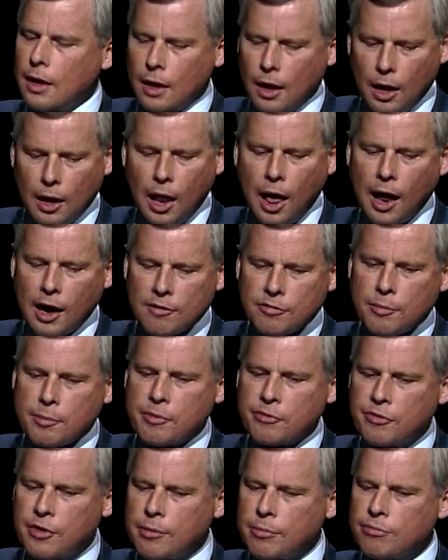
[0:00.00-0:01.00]
A lot of them
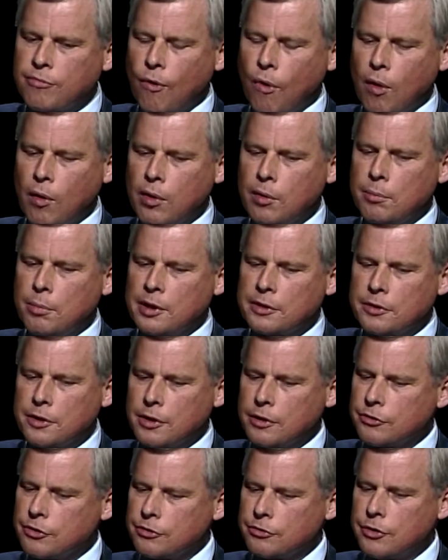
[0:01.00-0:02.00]
have come forward, but they're
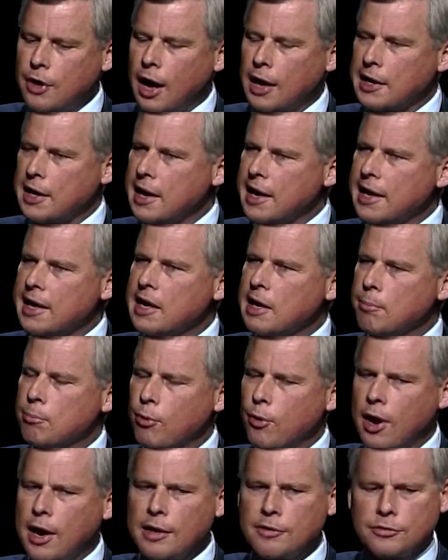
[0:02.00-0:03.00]
just not getting any
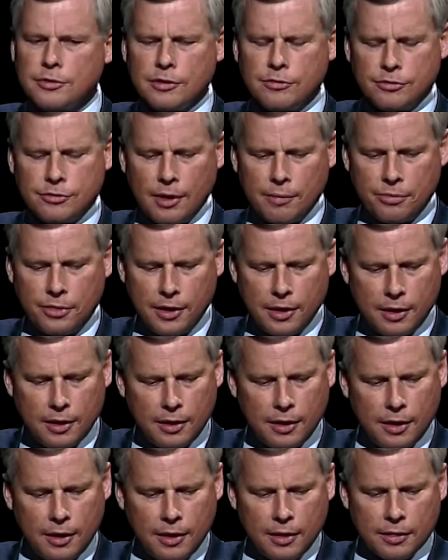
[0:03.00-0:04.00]
press. It's something
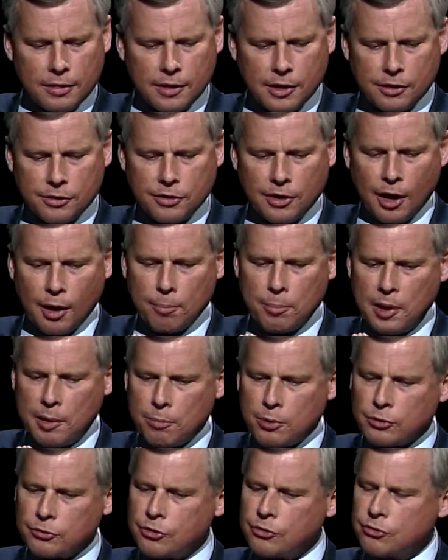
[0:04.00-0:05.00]
that
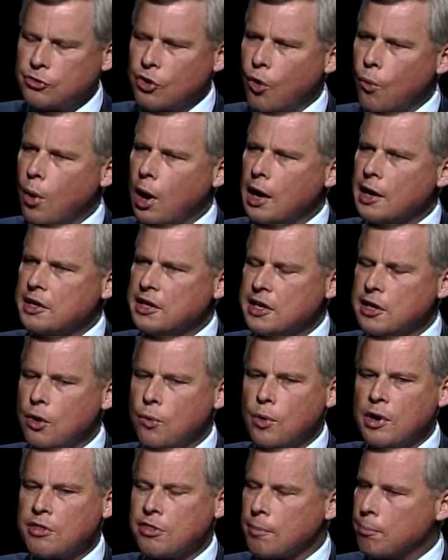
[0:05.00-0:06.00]
people just don't want to deal
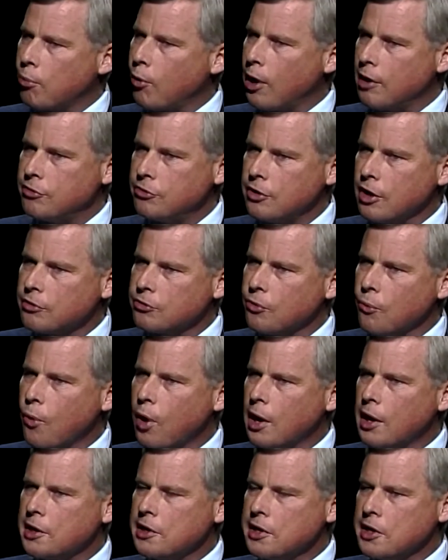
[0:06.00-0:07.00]
with, the press doesn't
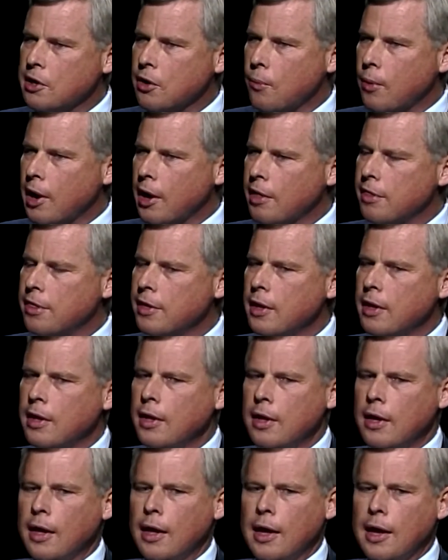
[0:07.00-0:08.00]
want to deal with,
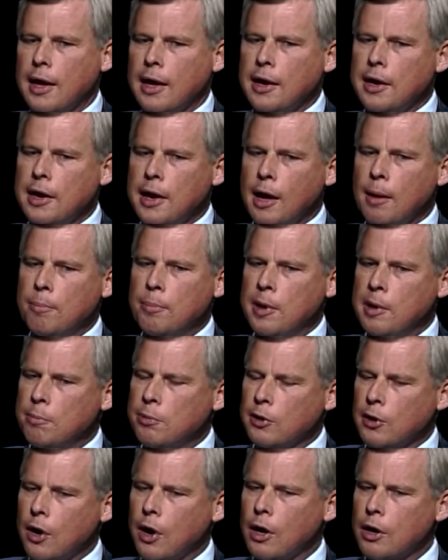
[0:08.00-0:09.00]
and
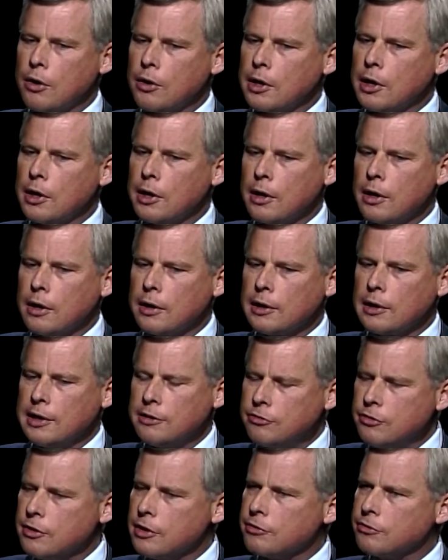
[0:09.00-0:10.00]
people aren't going to
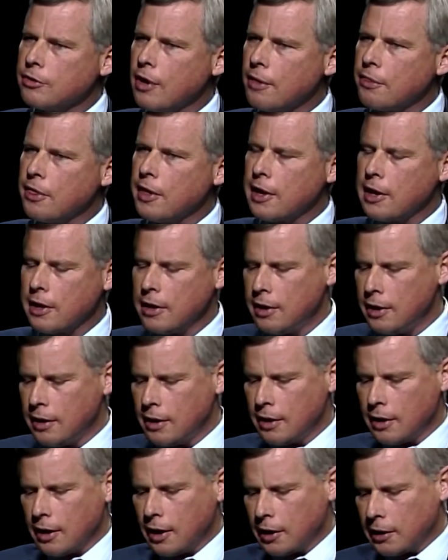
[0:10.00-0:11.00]
listen to something
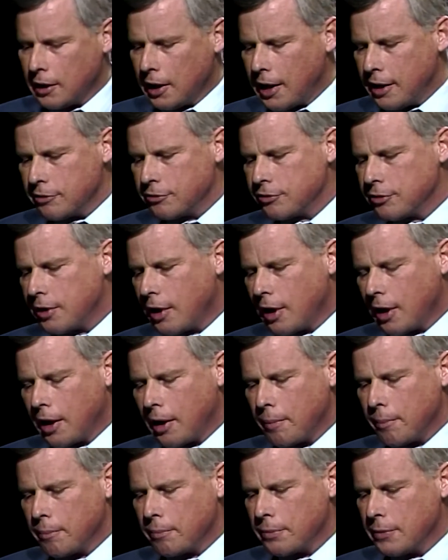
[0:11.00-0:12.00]
unless
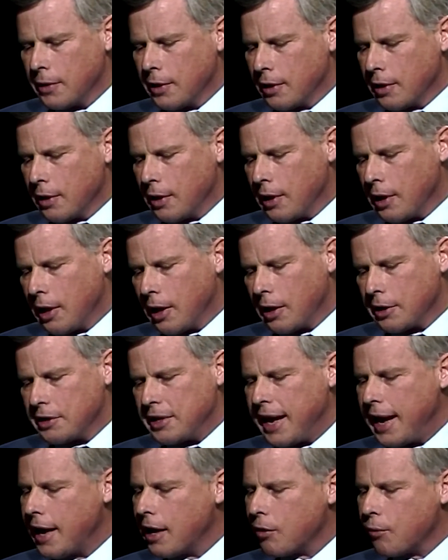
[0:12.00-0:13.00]

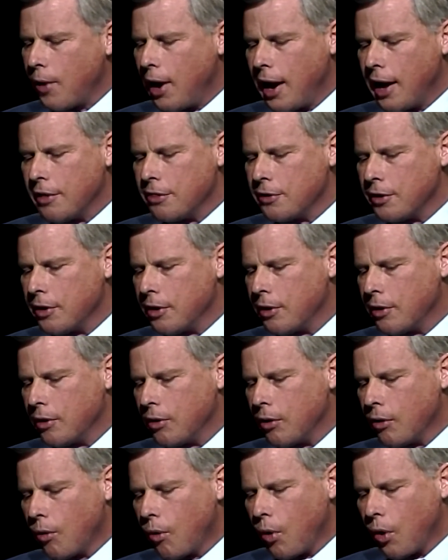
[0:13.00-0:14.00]
Dan Rather
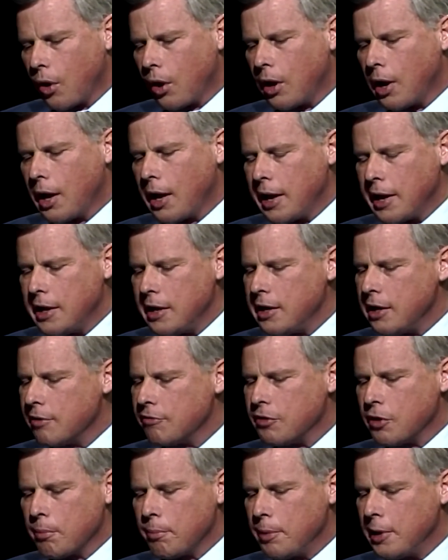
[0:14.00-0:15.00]
or any of
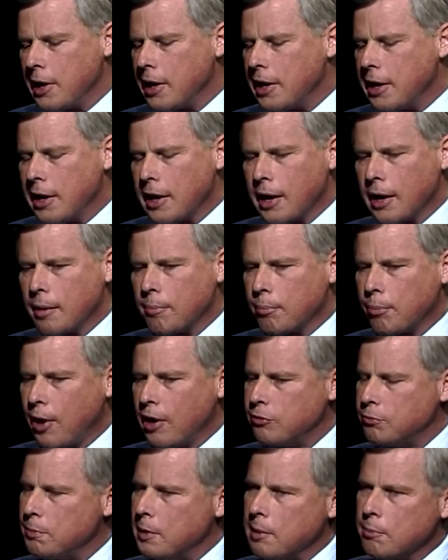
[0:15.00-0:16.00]
your big
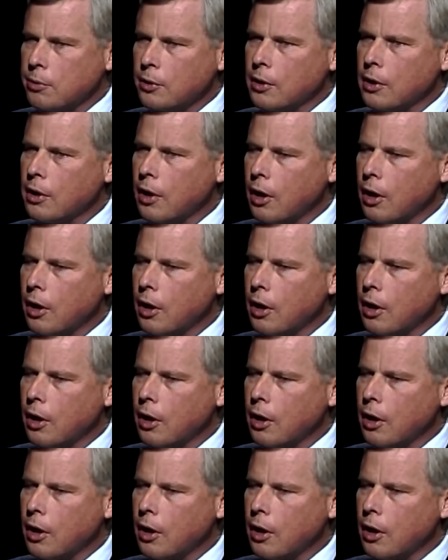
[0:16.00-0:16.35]
press people